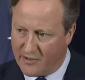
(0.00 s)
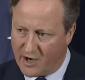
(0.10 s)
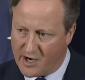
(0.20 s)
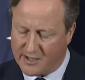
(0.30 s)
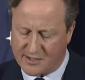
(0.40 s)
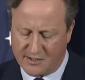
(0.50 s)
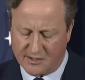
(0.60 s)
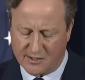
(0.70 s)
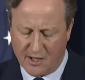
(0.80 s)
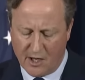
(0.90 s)
the highest
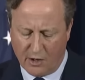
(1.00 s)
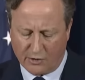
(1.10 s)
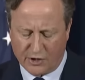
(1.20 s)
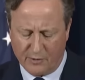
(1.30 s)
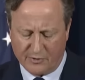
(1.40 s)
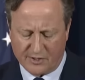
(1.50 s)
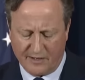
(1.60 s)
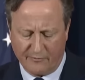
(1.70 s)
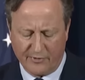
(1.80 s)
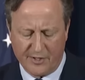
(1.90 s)
since October the
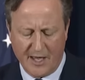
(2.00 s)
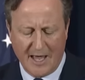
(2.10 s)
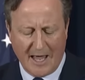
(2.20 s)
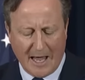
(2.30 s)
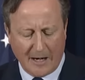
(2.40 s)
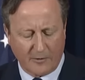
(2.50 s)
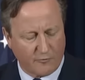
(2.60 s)
7th, and of